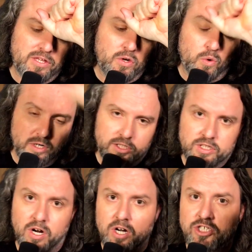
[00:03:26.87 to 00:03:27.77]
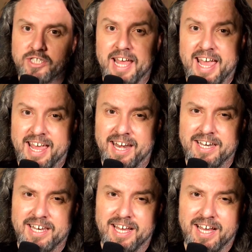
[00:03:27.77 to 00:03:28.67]
cornstarch
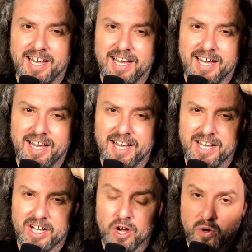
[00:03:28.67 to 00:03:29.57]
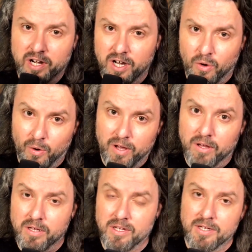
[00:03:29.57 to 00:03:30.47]
and coconut
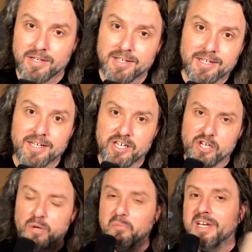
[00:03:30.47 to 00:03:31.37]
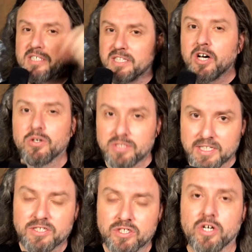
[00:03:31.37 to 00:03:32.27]
oil. You can mix those
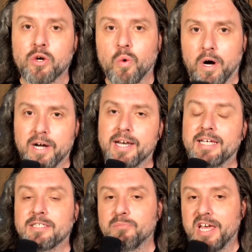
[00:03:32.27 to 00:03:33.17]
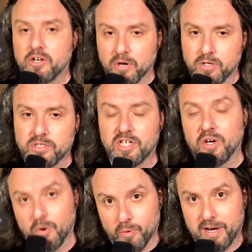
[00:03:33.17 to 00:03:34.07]
in certain quantities and make your own
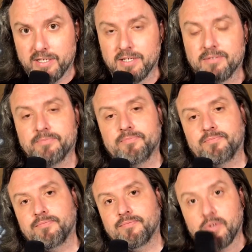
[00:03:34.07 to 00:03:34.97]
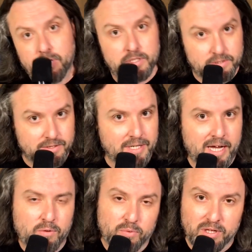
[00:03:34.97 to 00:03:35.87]
deodorant.
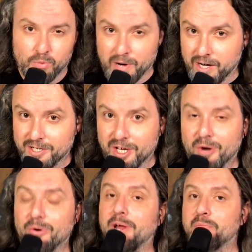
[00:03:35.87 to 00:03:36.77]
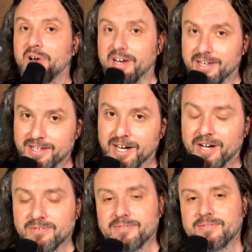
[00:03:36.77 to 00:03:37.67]
I don't really wear deodorant, but, you know,